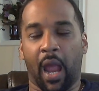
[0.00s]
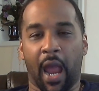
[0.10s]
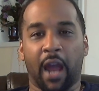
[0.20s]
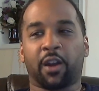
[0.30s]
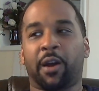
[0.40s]

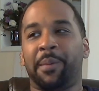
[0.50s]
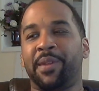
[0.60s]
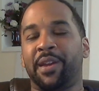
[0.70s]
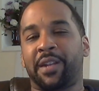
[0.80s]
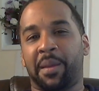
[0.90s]
How come
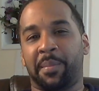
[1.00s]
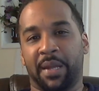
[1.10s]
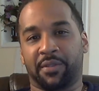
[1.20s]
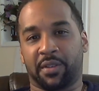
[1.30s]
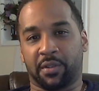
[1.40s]
they're not
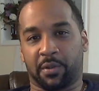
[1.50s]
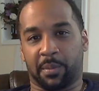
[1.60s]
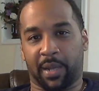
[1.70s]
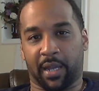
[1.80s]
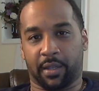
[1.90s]
mentioned
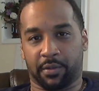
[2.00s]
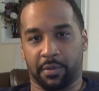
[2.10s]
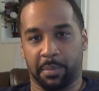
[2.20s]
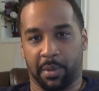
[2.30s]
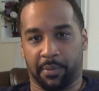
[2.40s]
during Black
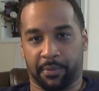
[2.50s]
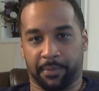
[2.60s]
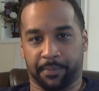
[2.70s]
History Month?